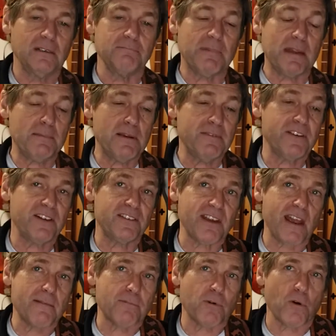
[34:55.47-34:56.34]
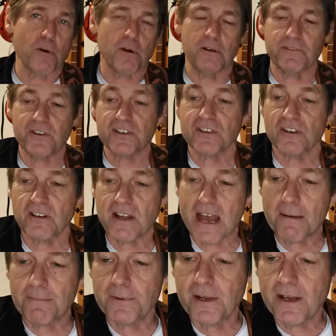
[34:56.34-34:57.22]
maybe even a tape recorder if you still
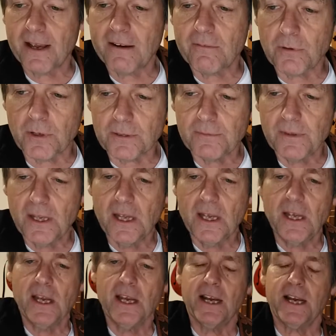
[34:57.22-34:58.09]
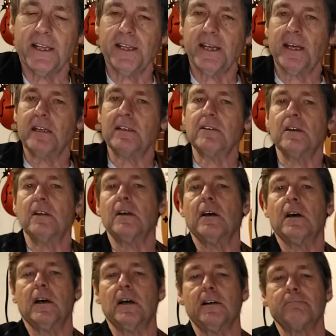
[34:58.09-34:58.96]
happen to have one. And then
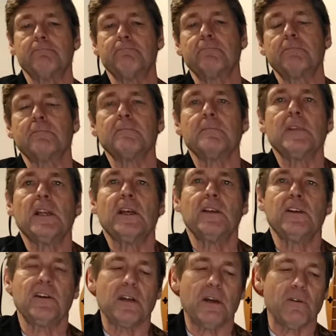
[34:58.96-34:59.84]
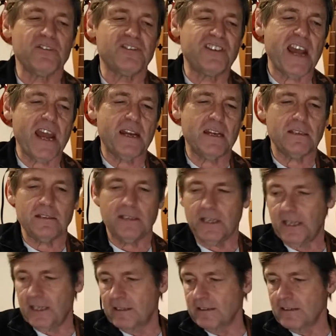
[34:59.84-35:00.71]
You could always date it,
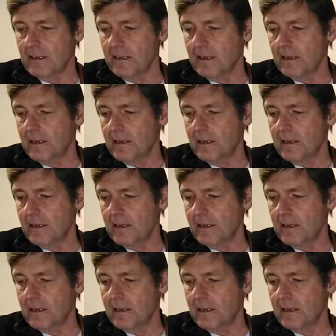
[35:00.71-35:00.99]
and